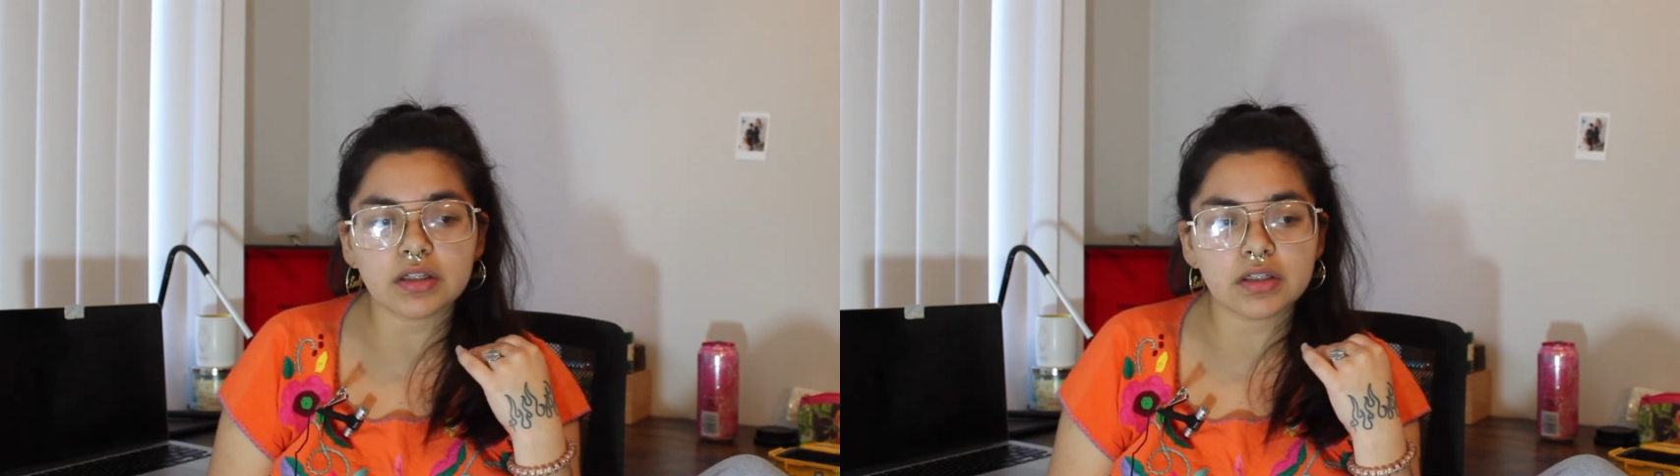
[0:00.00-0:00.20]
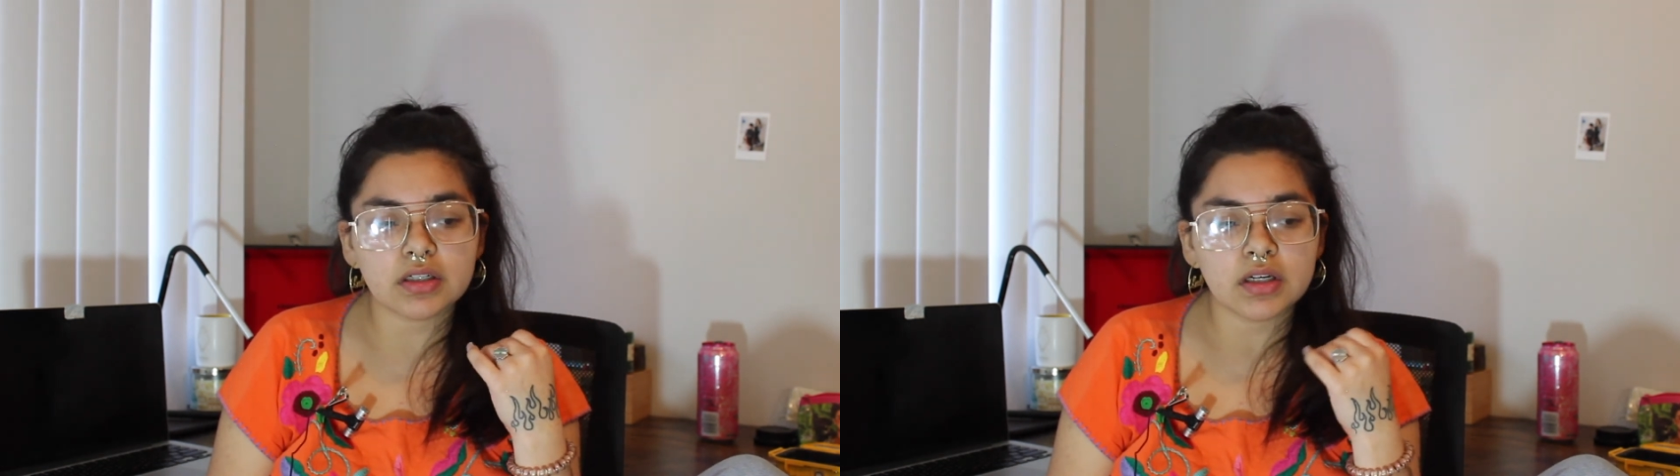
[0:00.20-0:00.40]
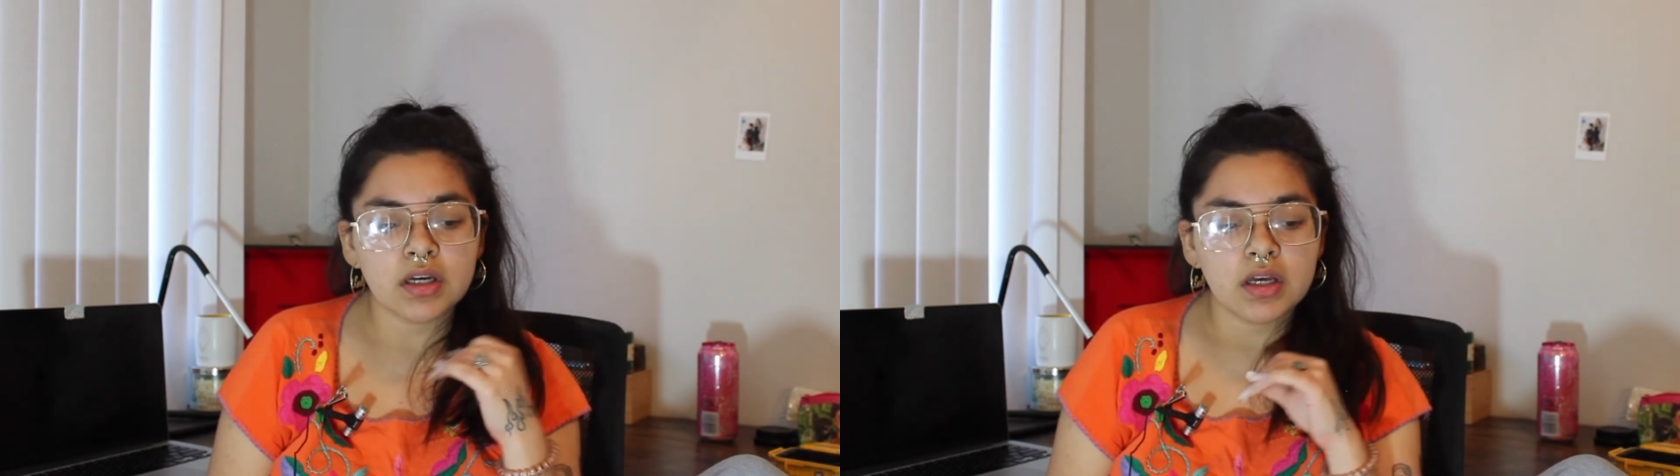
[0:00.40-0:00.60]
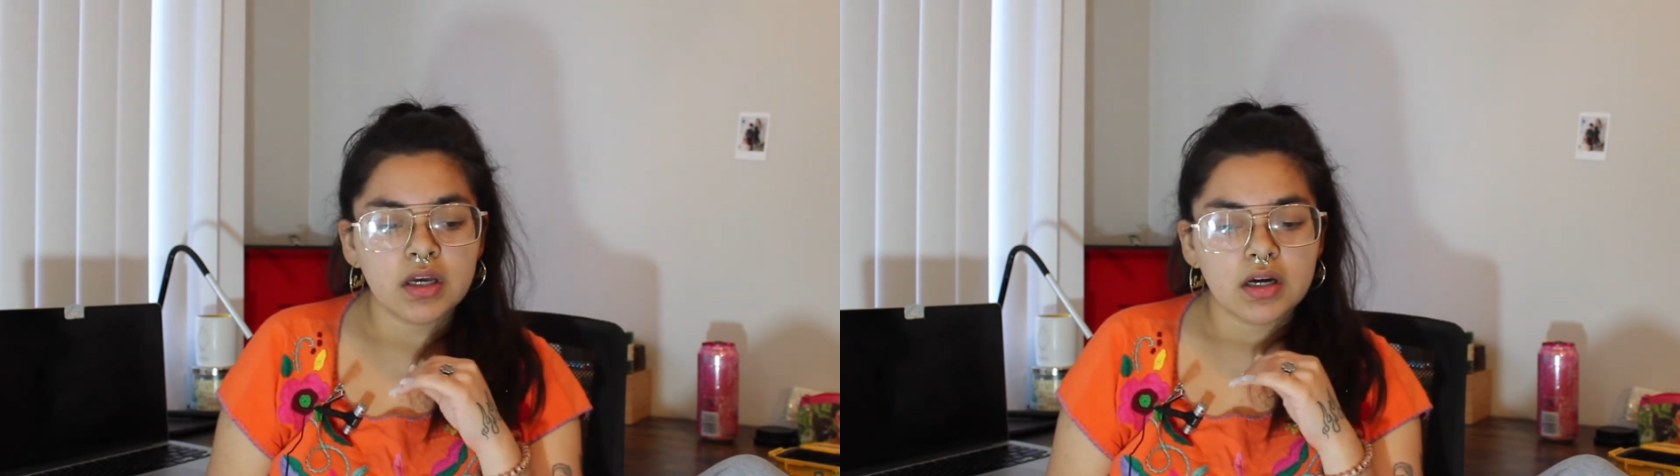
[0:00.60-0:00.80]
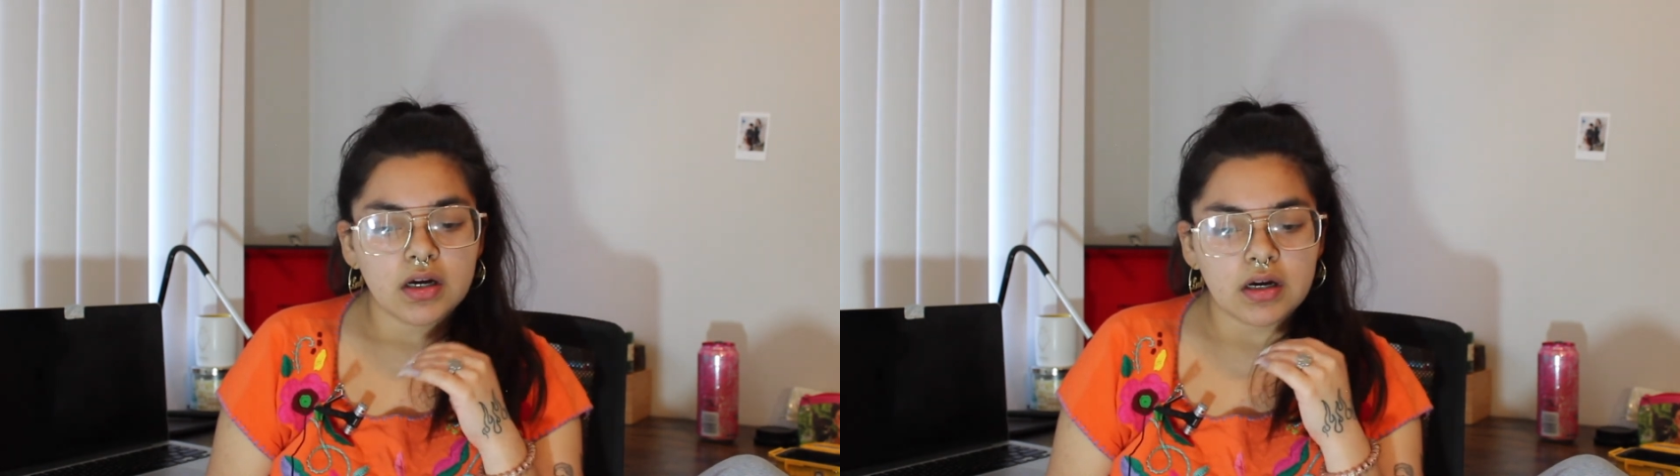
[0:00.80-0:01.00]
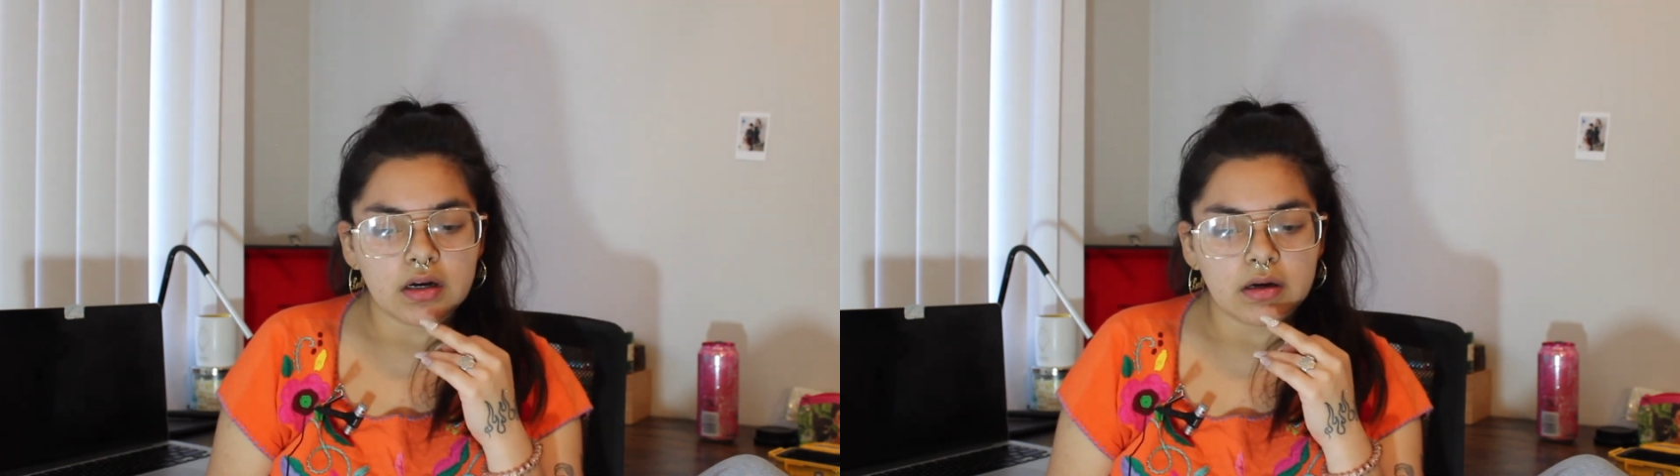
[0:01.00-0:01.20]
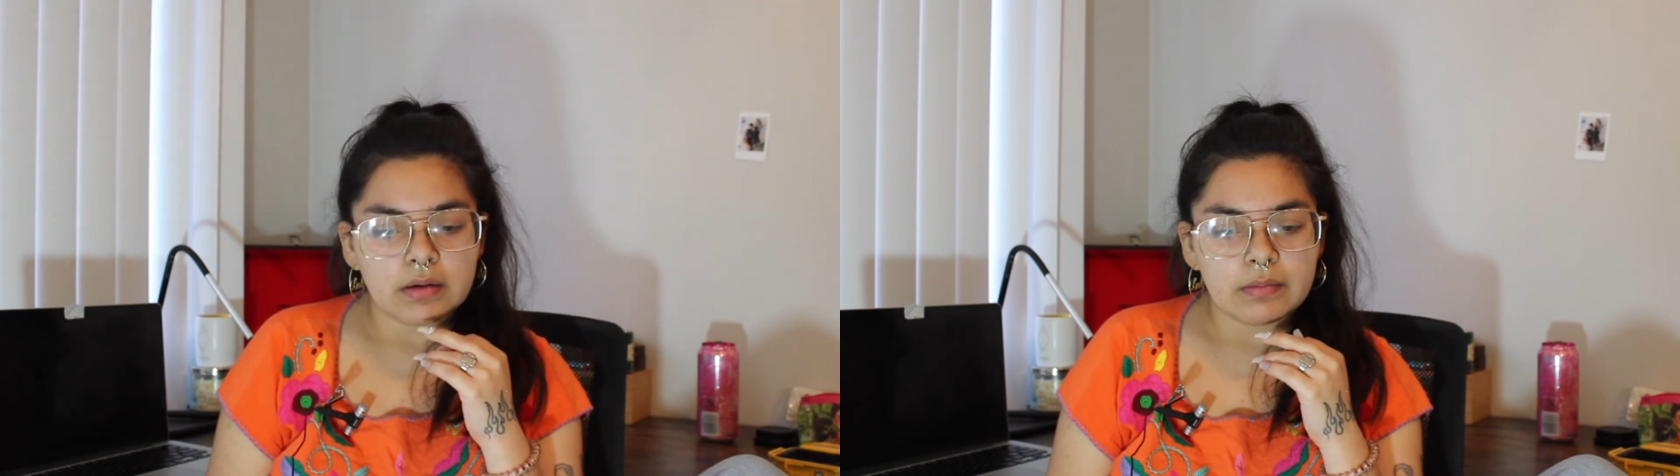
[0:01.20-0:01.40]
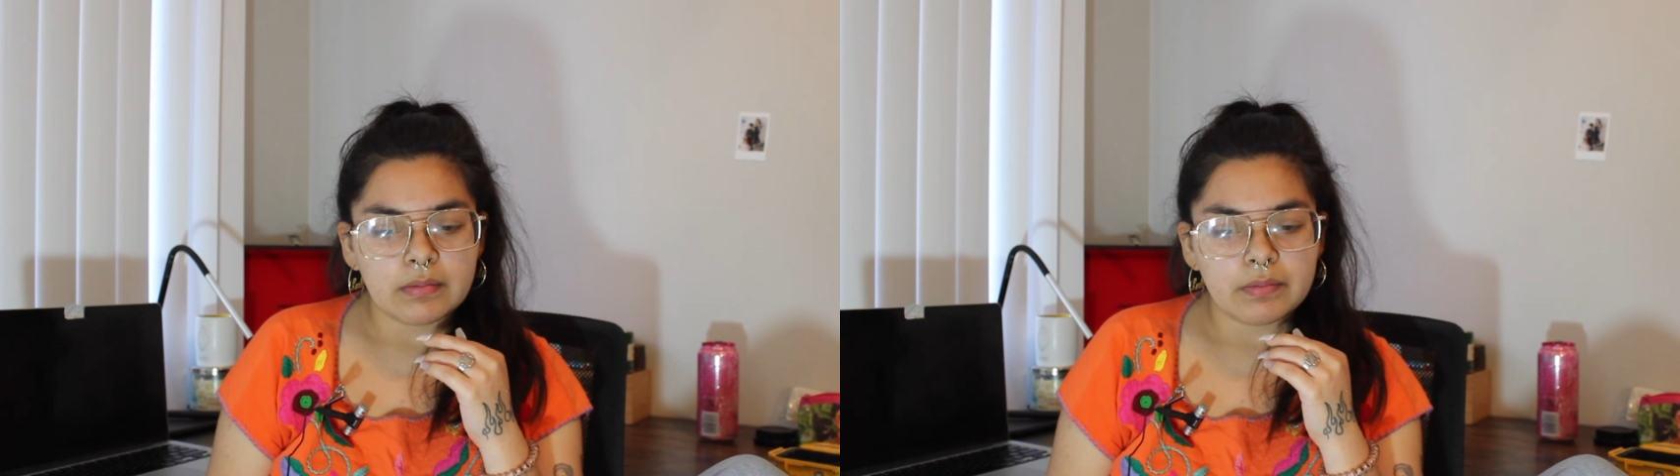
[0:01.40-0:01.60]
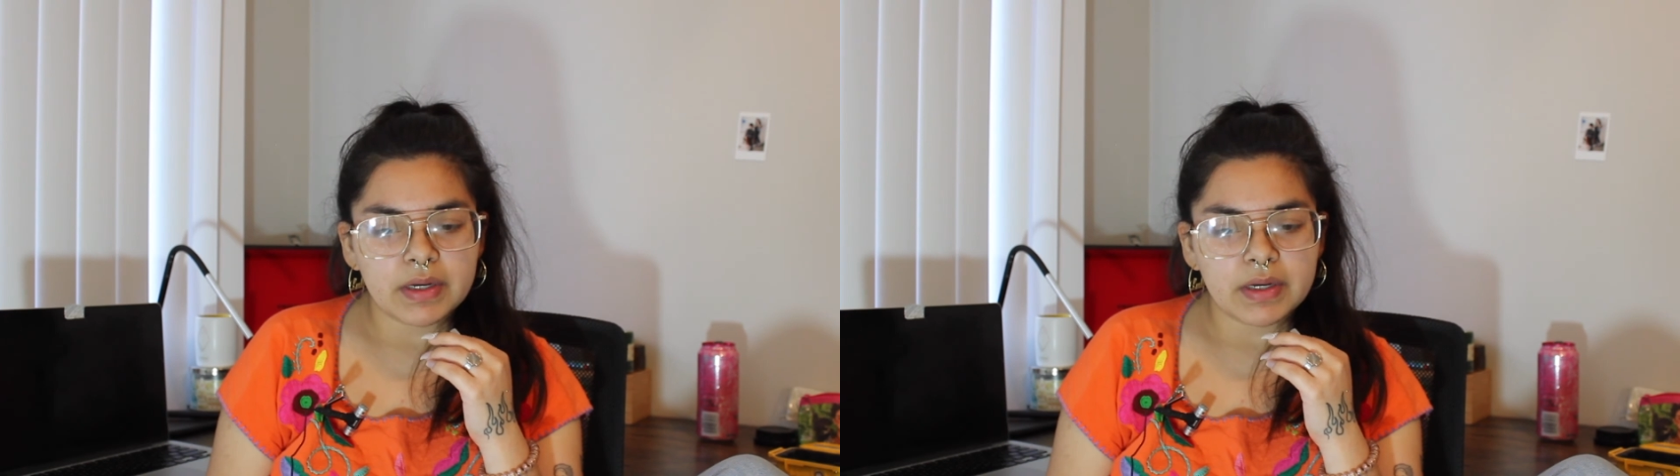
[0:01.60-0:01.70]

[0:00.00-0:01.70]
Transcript: learned.